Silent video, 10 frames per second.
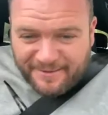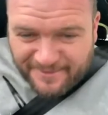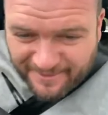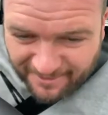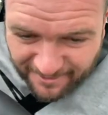
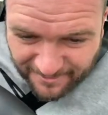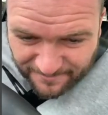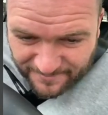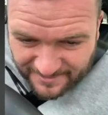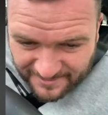
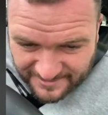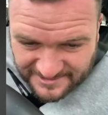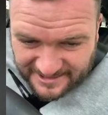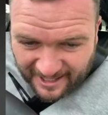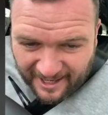
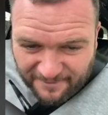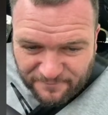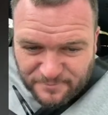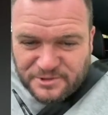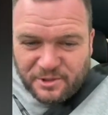Shout out
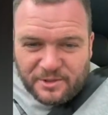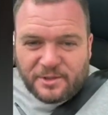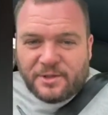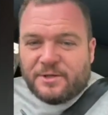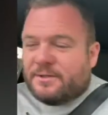from
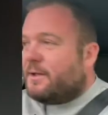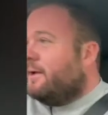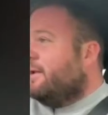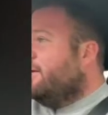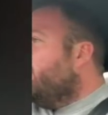Scotland.
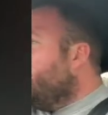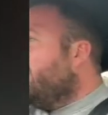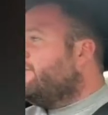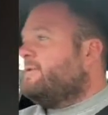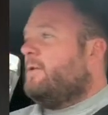We
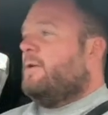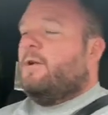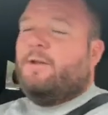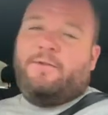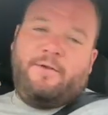love
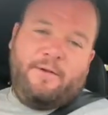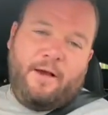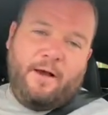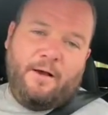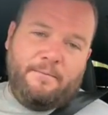Scotland.
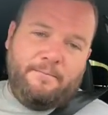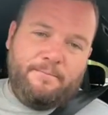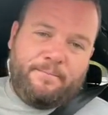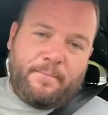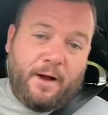I've
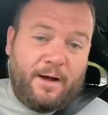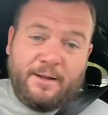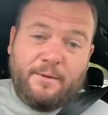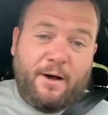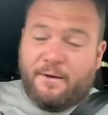
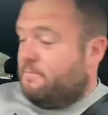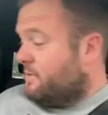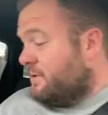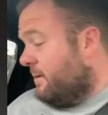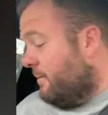got
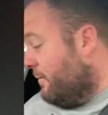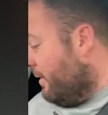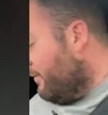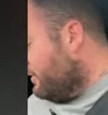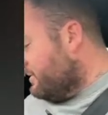
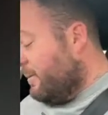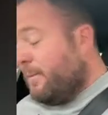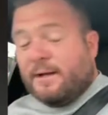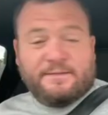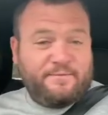some
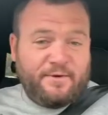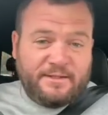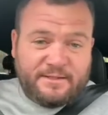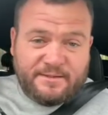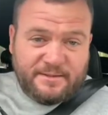amazing
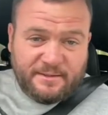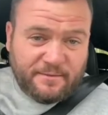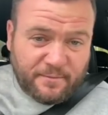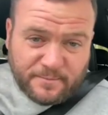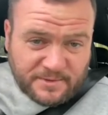friends
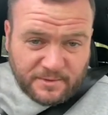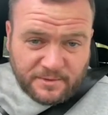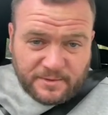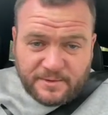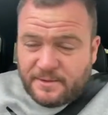from
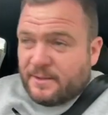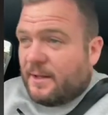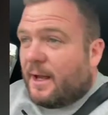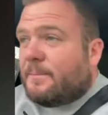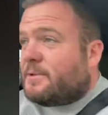Scotland.
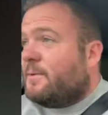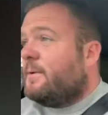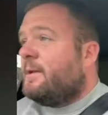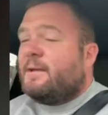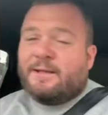
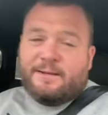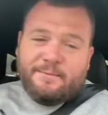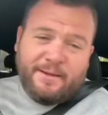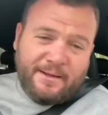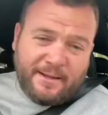Absolutely.
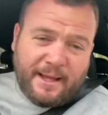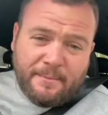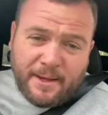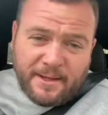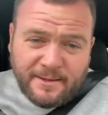
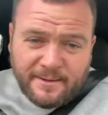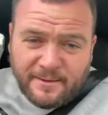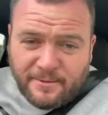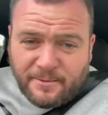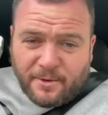Kimmy,
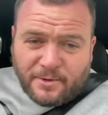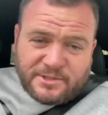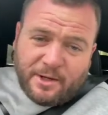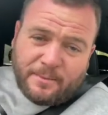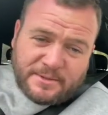we've got
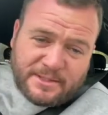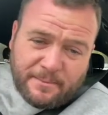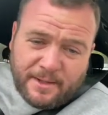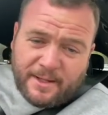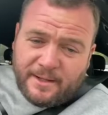Simon's
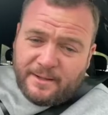up there.